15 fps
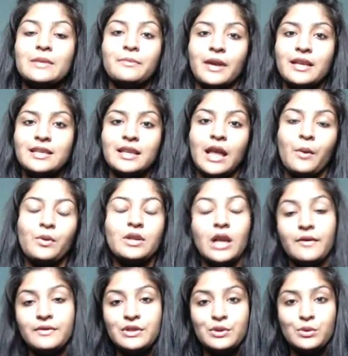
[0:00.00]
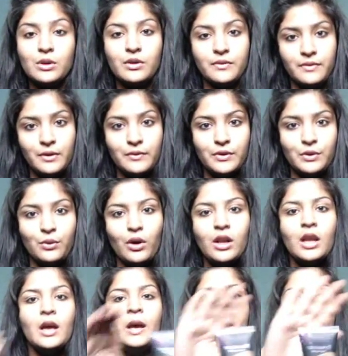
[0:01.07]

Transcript: comment and I would love to do a review for you all.